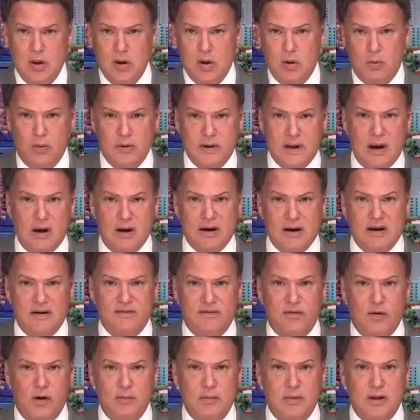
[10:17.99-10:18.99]
Well, now I get a
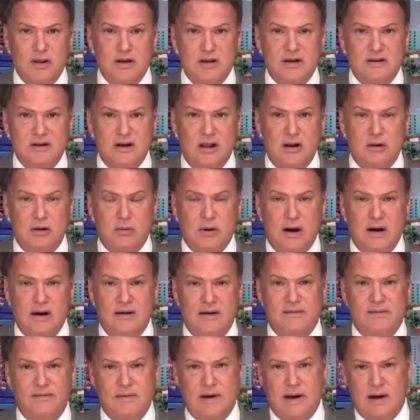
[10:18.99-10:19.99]
$4 million write-off.
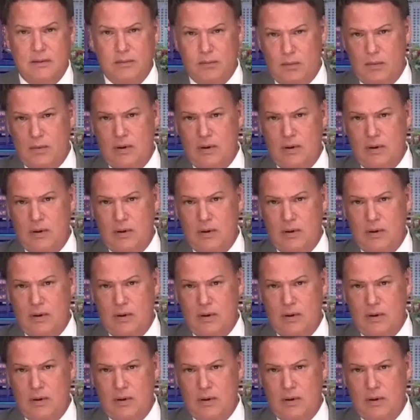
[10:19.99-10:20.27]
Now,